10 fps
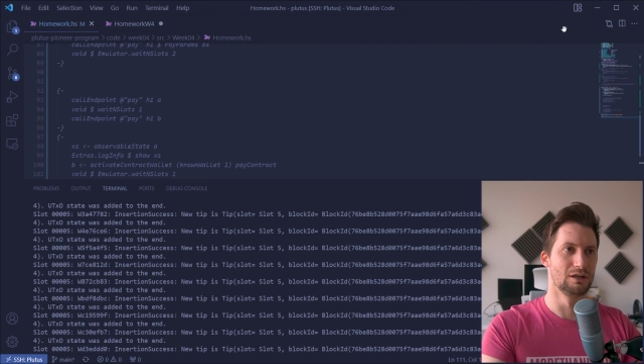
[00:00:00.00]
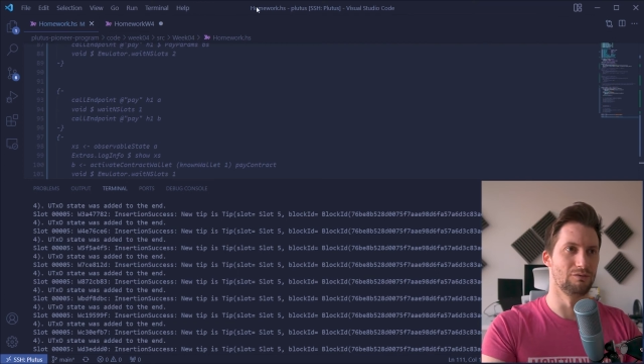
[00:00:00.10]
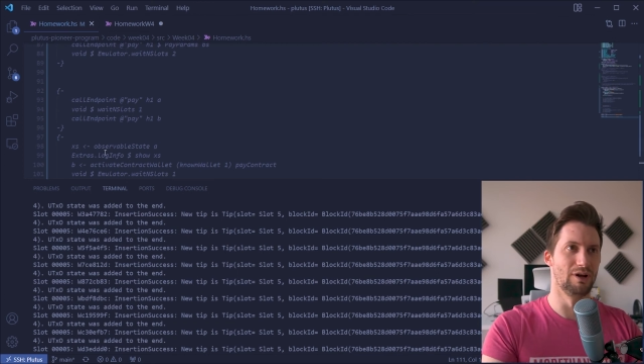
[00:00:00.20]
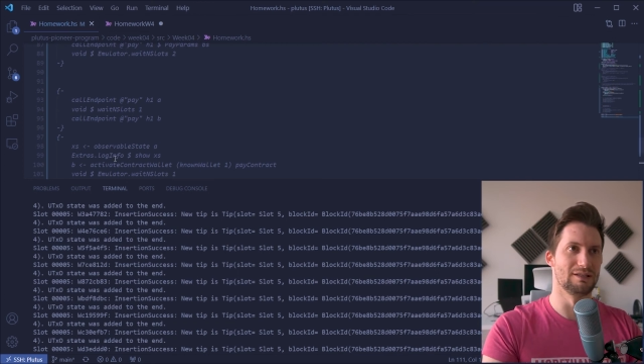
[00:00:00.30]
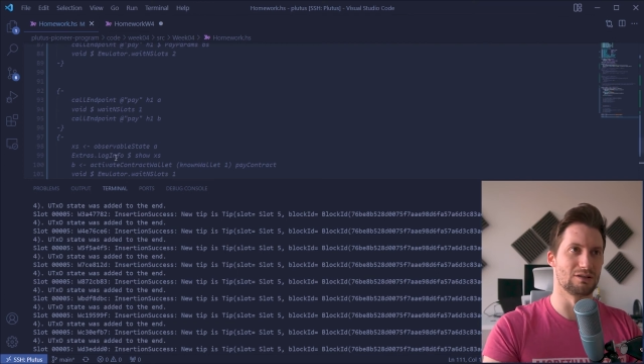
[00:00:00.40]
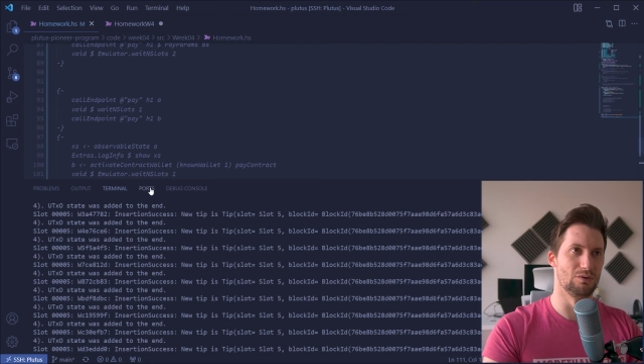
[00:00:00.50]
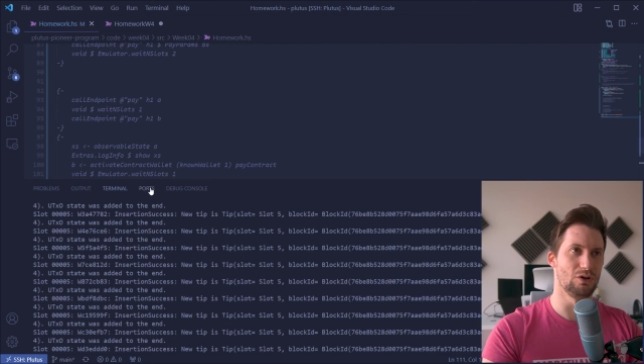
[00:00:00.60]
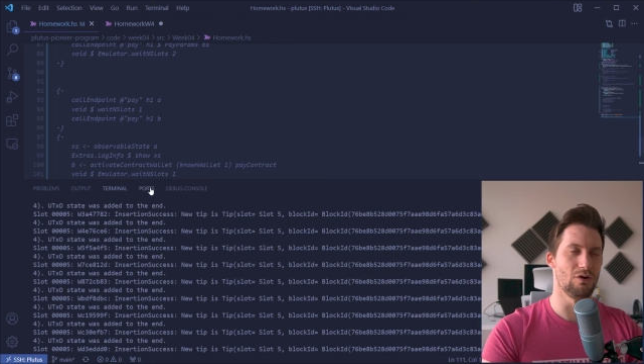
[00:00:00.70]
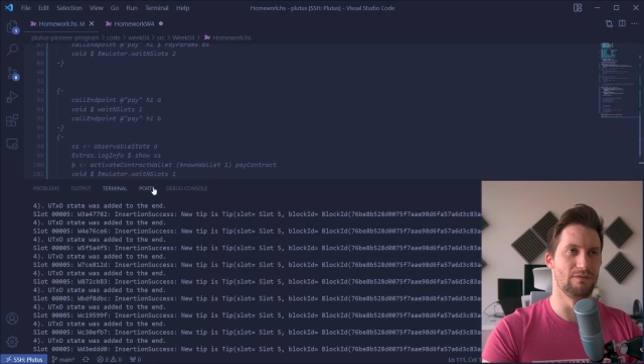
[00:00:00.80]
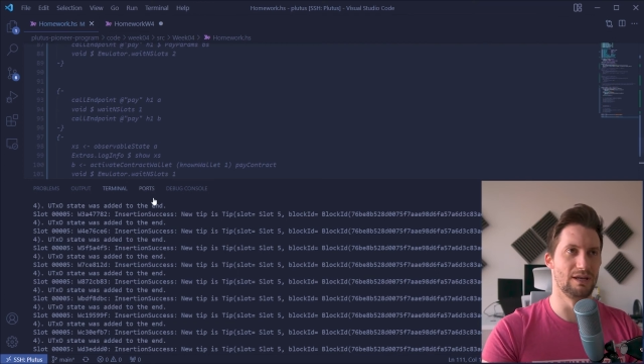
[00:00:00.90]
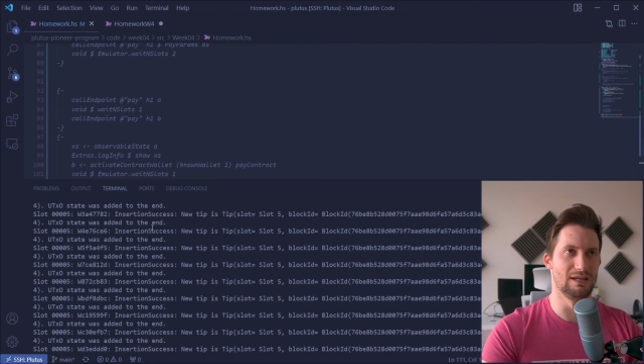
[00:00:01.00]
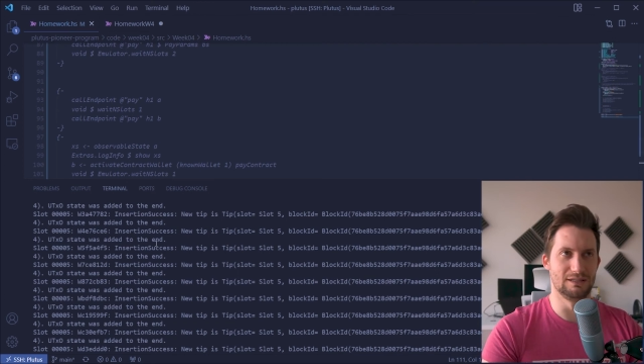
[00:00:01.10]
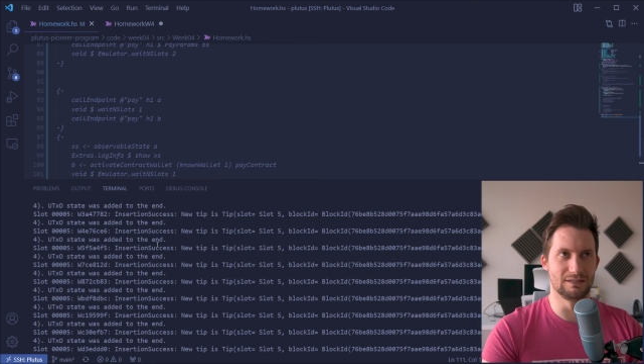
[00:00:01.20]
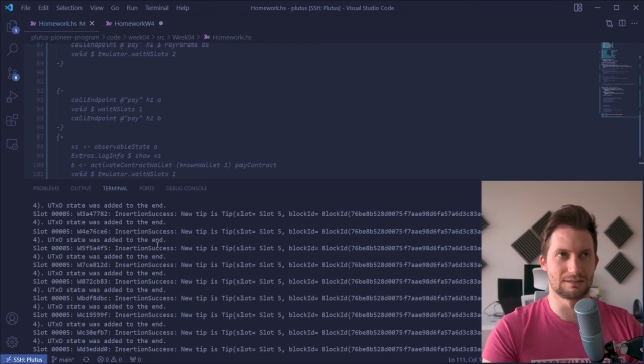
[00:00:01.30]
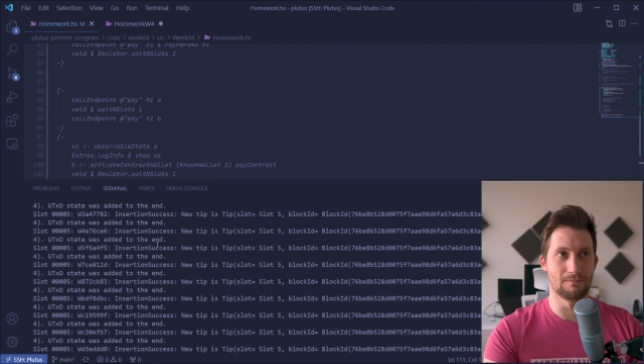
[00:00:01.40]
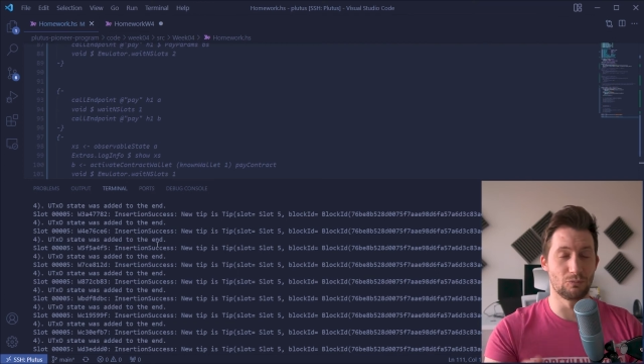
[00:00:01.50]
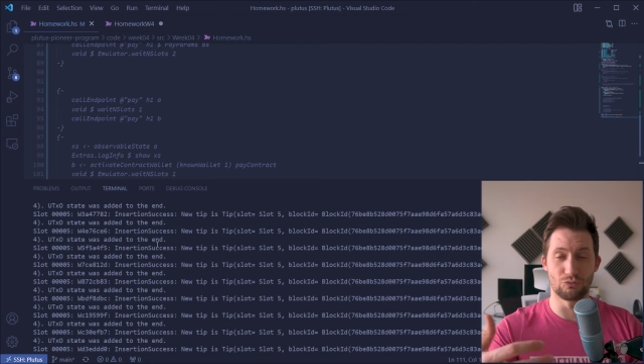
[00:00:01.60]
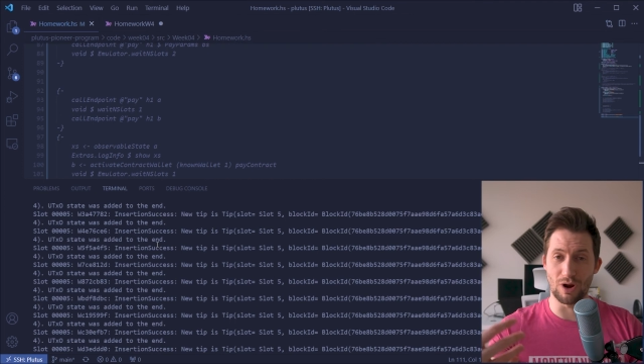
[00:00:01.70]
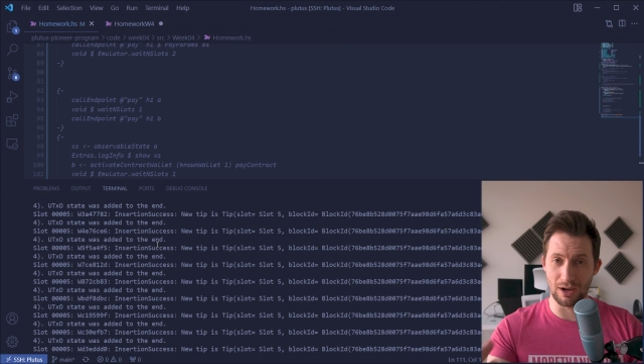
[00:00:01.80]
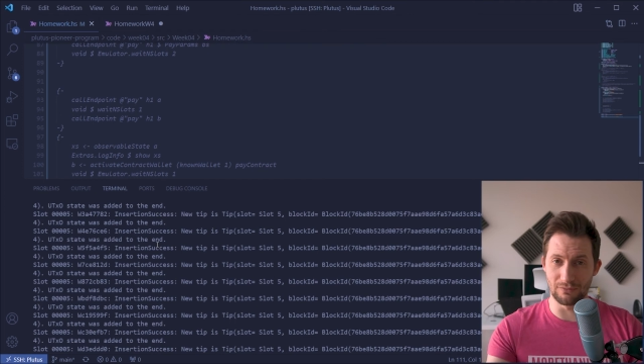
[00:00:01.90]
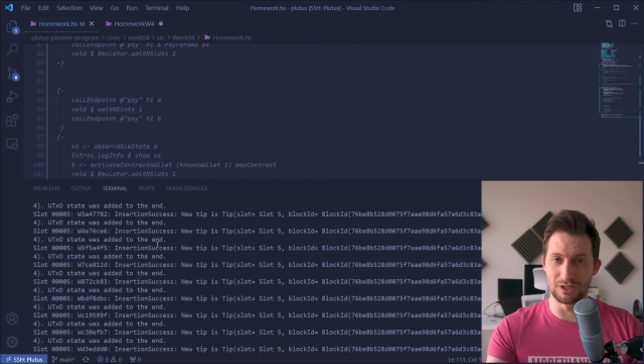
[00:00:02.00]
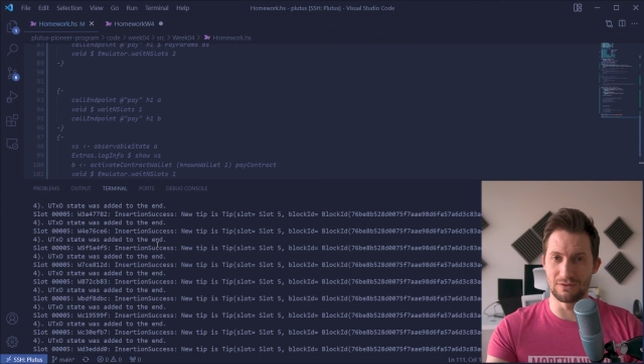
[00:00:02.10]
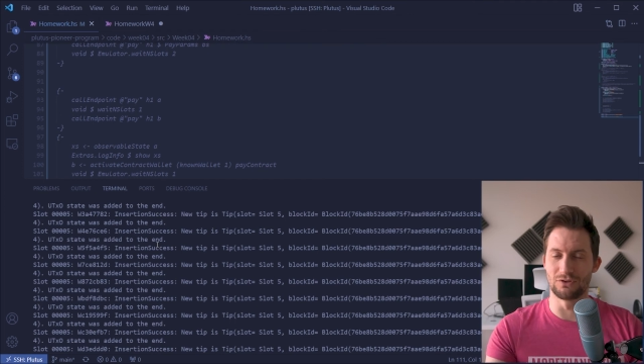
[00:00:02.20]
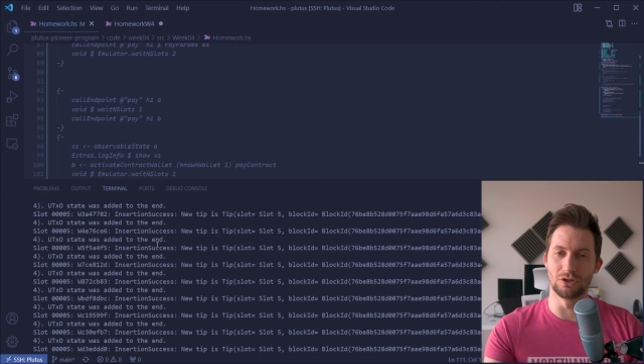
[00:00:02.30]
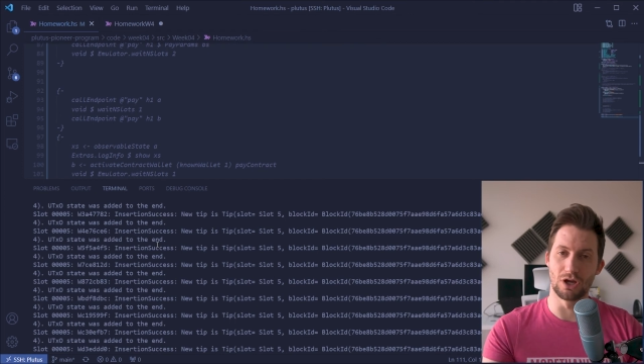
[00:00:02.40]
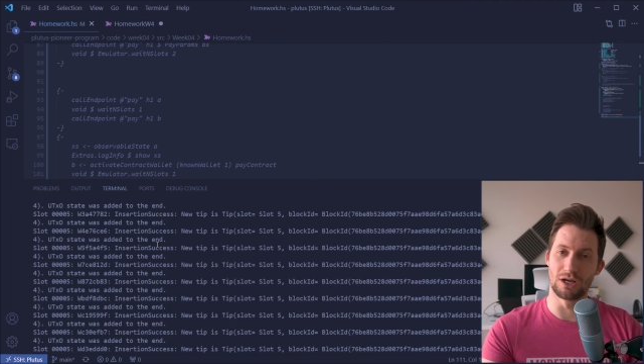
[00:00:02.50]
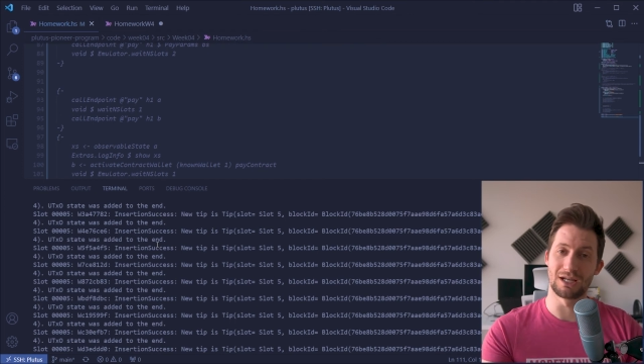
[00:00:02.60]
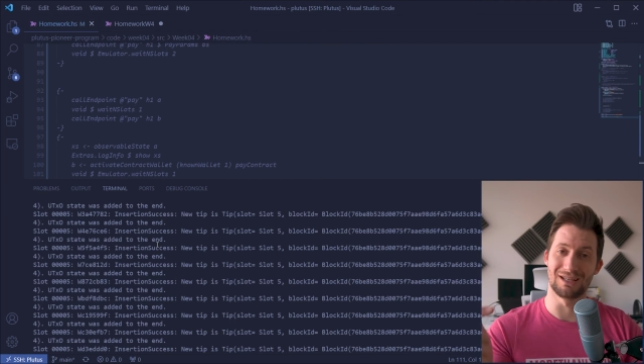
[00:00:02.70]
Right, so a lot of it is relevant if you're learning,